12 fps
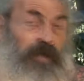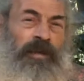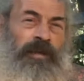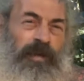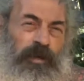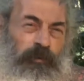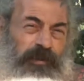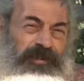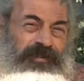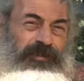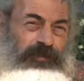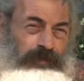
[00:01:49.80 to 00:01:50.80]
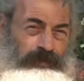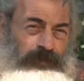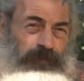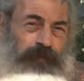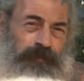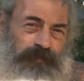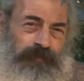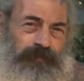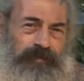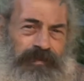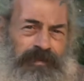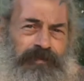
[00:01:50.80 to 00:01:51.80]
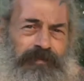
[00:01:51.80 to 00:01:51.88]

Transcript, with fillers: Now, what is the truth? Yeah.